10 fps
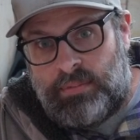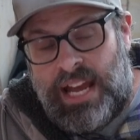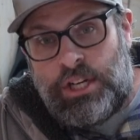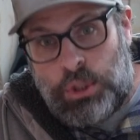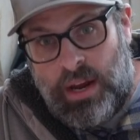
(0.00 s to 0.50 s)

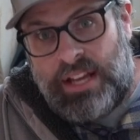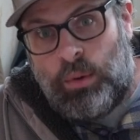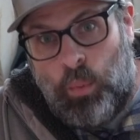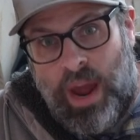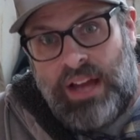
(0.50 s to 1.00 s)
and try
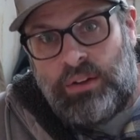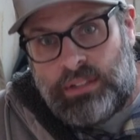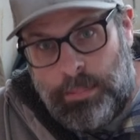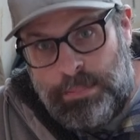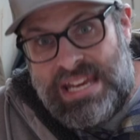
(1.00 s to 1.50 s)
and weld
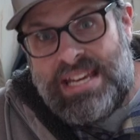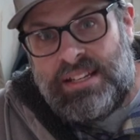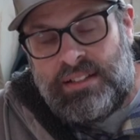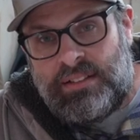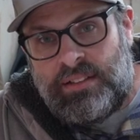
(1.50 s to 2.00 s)
a
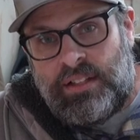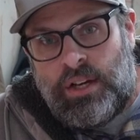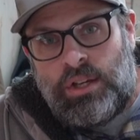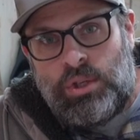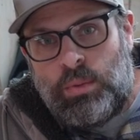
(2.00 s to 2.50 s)
bead,
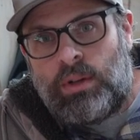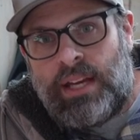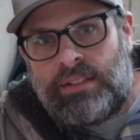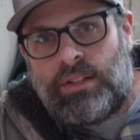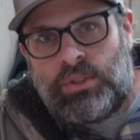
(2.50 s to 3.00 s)
you will
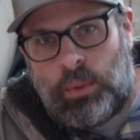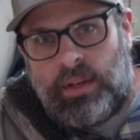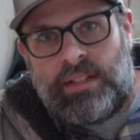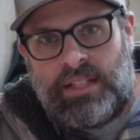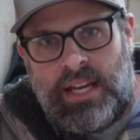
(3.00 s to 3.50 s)
get
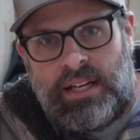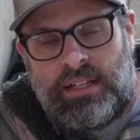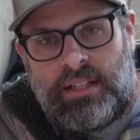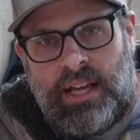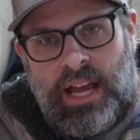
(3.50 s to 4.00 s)

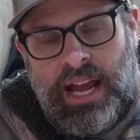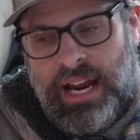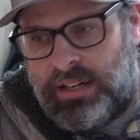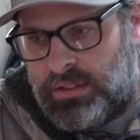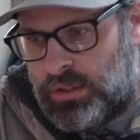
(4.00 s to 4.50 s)
disorientated
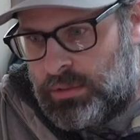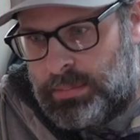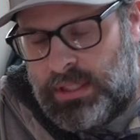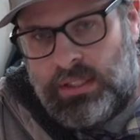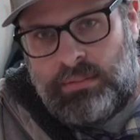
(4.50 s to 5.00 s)
and you'll
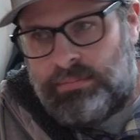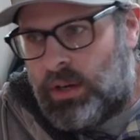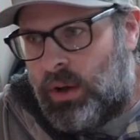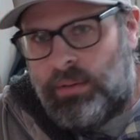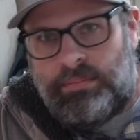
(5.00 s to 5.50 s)

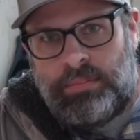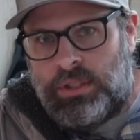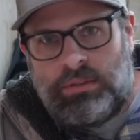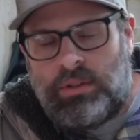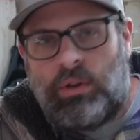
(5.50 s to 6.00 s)

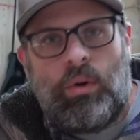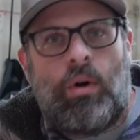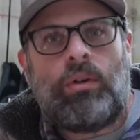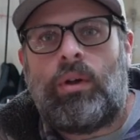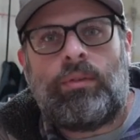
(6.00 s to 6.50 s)
go
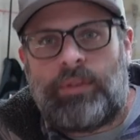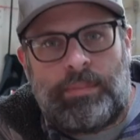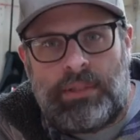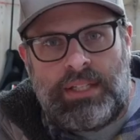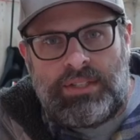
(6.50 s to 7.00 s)
all over the
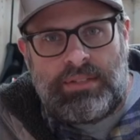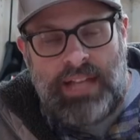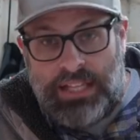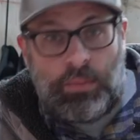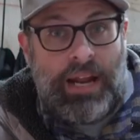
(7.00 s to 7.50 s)
place.
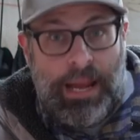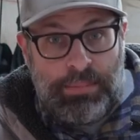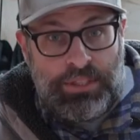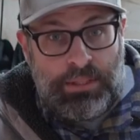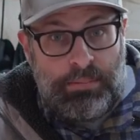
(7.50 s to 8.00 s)
That's what
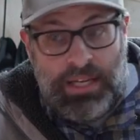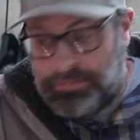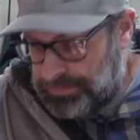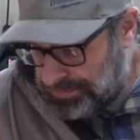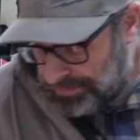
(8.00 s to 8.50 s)
happens to me.
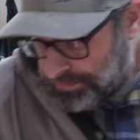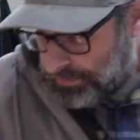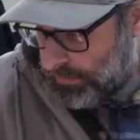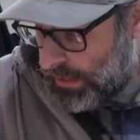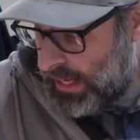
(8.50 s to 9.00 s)

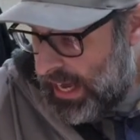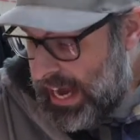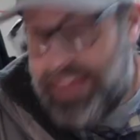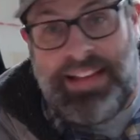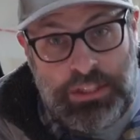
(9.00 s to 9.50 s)

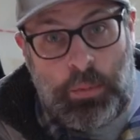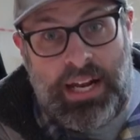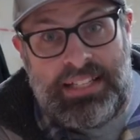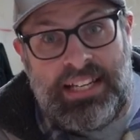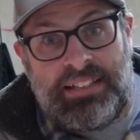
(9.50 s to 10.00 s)
And that's what
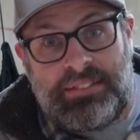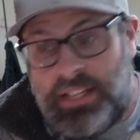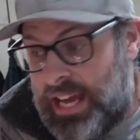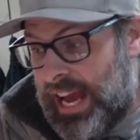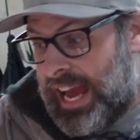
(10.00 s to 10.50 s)
I did.
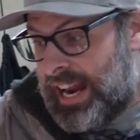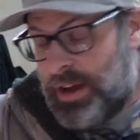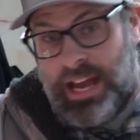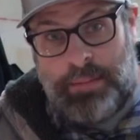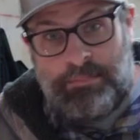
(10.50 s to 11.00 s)
And
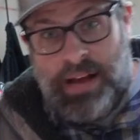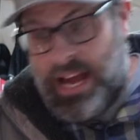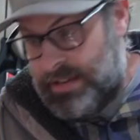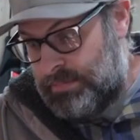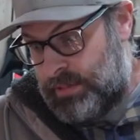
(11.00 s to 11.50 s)

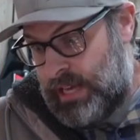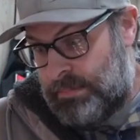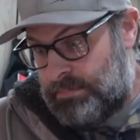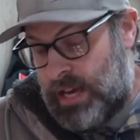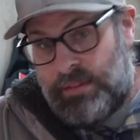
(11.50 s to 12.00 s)
I
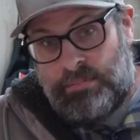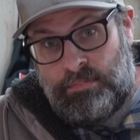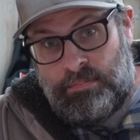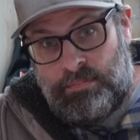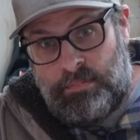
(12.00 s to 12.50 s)
kept
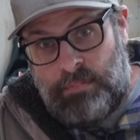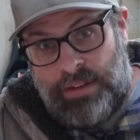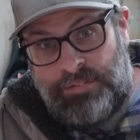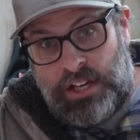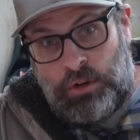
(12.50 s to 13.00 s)
my
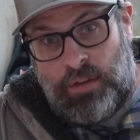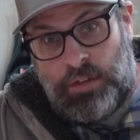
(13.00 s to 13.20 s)
finger on the